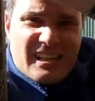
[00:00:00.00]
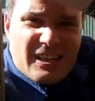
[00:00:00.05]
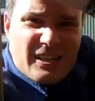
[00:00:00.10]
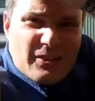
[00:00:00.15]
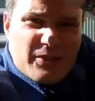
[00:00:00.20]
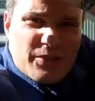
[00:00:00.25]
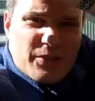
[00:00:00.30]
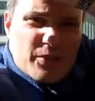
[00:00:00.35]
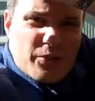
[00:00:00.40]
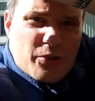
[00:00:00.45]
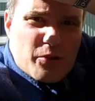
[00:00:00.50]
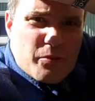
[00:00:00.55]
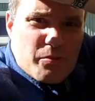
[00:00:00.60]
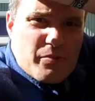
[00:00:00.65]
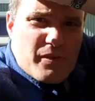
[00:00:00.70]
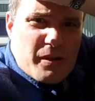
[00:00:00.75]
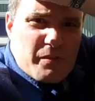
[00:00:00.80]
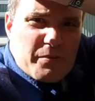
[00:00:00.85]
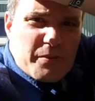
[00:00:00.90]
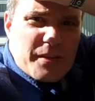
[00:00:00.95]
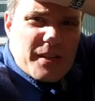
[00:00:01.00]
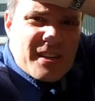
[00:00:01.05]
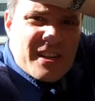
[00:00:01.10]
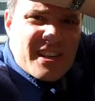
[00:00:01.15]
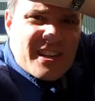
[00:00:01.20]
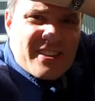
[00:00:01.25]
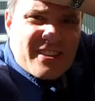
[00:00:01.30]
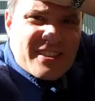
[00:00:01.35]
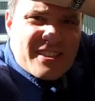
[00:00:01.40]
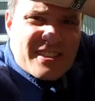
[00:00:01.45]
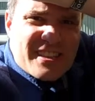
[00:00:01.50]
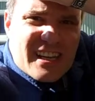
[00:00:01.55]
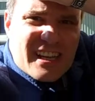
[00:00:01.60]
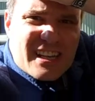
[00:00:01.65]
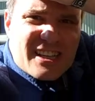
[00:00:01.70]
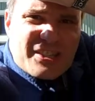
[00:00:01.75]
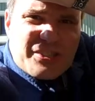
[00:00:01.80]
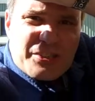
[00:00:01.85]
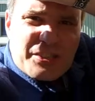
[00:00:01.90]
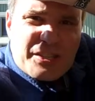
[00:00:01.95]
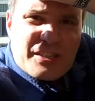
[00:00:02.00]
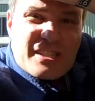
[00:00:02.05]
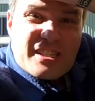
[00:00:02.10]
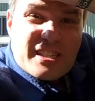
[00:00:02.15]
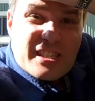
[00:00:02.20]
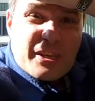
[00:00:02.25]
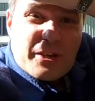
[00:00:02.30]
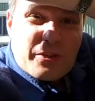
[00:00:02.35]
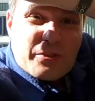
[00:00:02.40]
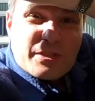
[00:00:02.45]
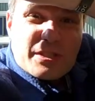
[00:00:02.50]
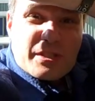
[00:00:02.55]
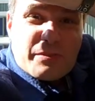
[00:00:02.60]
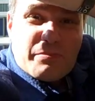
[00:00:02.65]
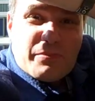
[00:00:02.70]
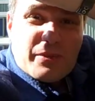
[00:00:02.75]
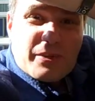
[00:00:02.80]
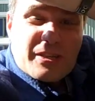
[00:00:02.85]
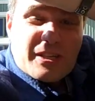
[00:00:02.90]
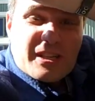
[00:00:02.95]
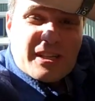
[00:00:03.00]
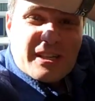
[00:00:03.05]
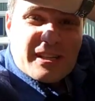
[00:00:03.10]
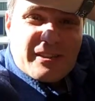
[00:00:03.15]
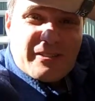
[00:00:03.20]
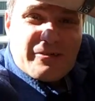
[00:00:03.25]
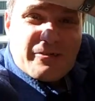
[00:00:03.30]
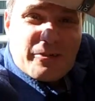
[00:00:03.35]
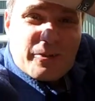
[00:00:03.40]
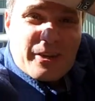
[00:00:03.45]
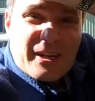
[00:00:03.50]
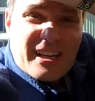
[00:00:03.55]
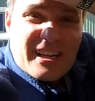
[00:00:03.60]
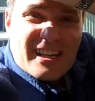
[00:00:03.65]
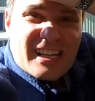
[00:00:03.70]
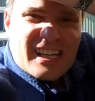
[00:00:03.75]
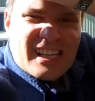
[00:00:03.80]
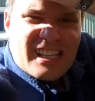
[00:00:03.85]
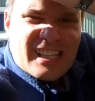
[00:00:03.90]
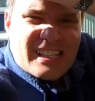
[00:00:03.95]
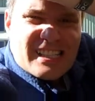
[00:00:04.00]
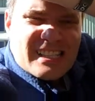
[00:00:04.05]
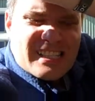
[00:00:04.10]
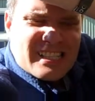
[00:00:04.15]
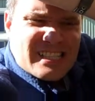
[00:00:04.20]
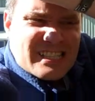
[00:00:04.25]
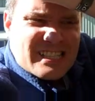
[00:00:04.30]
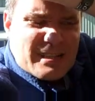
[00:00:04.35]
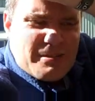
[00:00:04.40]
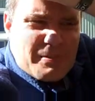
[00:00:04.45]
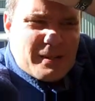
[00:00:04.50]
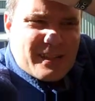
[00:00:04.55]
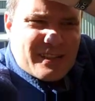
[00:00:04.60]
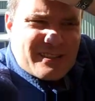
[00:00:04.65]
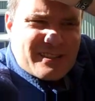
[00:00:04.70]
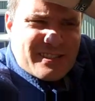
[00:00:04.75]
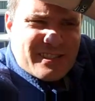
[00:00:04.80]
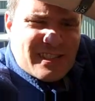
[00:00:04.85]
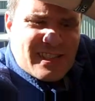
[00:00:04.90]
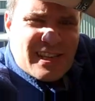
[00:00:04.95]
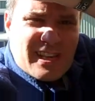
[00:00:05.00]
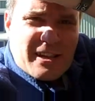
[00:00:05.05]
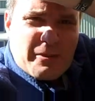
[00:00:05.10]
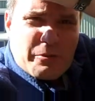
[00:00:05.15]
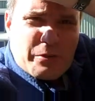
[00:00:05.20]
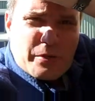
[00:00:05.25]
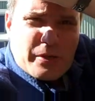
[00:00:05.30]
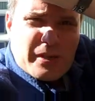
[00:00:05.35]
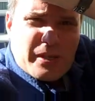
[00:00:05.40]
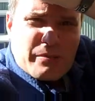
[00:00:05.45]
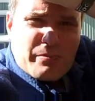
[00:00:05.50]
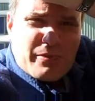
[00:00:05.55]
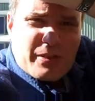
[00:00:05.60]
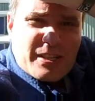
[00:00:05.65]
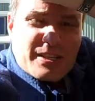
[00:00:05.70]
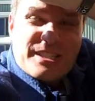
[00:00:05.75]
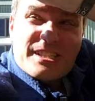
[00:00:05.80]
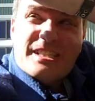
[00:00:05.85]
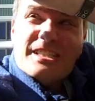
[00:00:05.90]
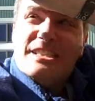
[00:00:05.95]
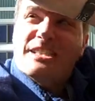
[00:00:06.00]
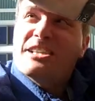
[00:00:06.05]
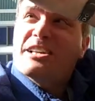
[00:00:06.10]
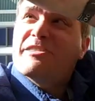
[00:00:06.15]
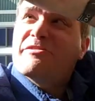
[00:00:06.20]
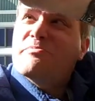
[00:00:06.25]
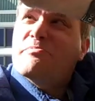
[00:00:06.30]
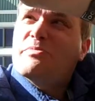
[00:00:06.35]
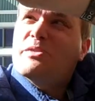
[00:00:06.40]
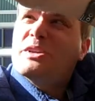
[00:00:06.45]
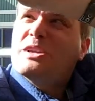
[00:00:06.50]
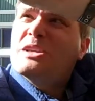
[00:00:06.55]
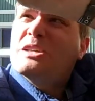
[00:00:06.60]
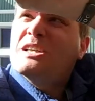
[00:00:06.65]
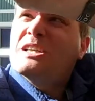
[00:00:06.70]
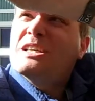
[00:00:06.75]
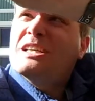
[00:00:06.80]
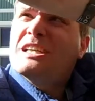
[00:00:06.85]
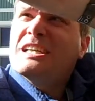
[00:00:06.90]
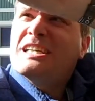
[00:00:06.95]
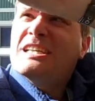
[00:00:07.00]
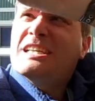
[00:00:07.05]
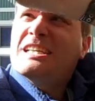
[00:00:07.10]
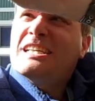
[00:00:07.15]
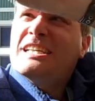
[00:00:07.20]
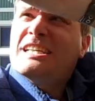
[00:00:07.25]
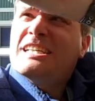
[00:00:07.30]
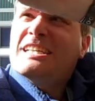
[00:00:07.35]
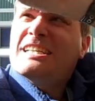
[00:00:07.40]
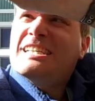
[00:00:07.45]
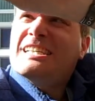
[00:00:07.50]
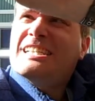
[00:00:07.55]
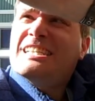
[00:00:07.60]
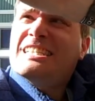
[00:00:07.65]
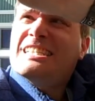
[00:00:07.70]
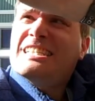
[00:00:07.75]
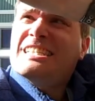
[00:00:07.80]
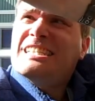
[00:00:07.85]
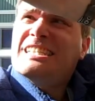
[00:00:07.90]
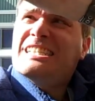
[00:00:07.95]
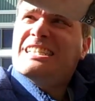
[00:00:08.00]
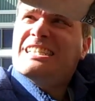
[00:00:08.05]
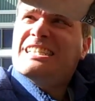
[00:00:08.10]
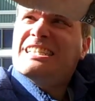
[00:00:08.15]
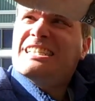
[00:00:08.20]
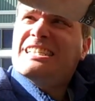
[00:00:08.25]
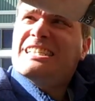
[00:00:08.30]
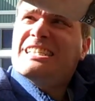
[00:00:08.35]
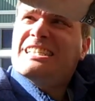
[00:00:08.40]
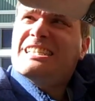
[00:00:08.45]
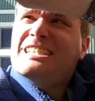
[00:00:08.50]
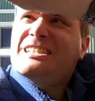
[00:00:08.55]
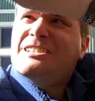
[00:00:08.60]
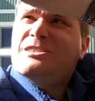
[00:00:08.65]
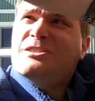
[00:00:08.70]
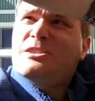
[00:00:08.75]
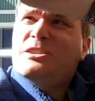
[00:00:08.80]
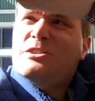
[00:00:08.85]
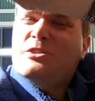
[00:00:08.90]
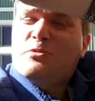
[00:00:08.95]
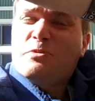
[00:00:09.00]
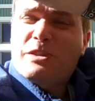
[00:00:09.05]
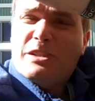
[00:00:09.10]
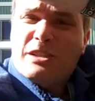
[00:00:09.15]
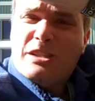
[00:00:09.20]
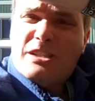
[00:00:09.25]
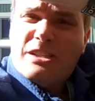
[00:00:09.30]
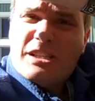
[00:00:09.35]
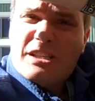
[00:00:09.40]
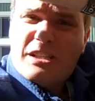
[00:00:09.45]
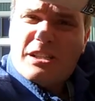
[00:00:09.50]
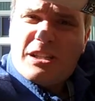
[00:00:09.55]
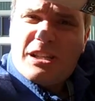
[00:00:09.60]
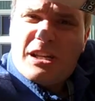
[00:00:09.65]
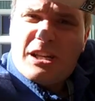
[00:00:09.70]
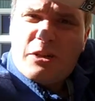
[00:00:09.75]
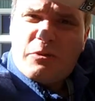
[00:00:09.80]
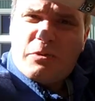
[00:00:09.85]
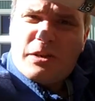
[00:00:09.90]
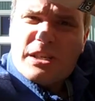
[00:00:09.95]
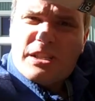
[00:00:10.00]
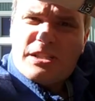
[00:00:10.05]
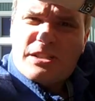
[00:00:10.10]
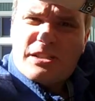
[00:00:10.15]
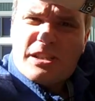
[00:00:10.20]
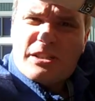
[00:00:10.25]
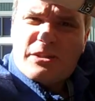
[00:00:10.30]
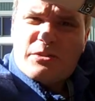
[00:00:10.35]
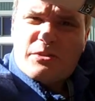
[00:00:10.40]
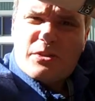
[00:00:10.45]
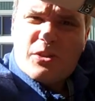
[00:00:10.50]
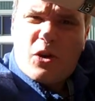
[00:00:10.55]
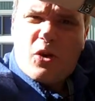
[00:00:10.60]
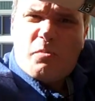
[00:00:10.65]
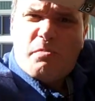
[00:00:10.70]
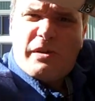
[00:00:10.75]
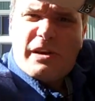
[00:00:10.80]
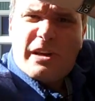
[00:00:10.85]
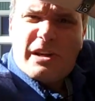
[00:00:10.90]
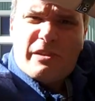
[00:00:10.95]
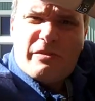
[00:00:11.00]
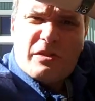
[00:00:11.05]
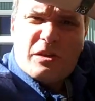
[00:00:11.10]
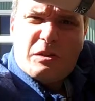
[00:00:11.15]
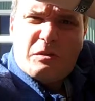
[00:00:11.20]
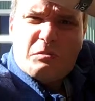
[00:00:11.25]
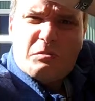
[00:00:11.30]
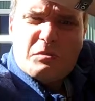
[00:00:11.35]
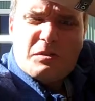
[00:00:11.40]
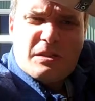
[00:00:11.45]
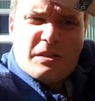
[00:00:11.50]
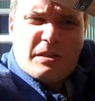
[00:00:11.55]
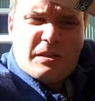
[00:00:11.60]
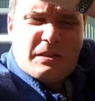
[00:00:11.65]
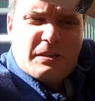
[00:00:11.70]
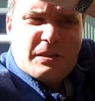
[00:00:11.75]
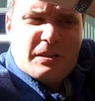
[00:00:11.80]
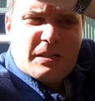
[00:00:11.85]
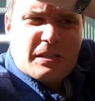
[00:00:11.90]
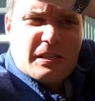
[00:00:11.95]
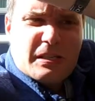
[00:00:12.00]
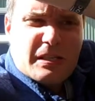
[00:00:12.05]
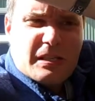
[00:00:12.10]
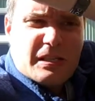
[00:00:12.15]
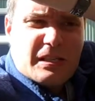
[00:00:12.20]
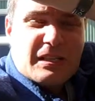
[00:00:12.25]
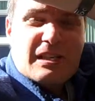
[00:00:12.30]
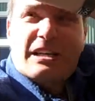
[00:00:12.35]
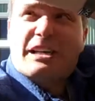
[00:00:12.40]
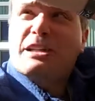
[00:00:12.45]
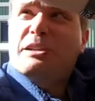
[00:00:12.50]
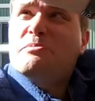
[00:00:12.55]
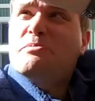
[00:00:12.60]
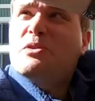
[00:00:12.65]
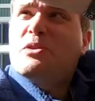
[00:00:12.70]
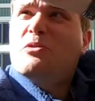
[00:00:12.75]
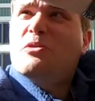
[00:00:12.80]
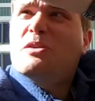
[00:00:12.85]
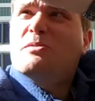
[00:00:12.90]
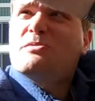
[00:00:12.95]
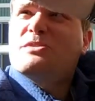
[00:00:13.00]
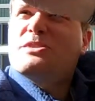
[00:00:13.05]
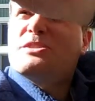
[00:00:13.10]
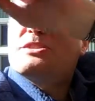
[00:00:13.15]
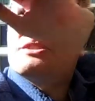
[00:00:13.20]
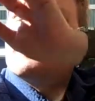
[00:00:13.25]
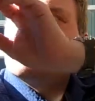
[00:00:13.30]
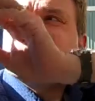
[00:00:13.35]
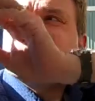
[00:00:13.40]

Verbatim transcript: So, probably none of this actually sells the book for you, huh? I mean, there's a lot of really depressing stuff, but uh, it, it's, it's realistic in a lot of ways, in that there's hope ahead of it, a lot of the poems.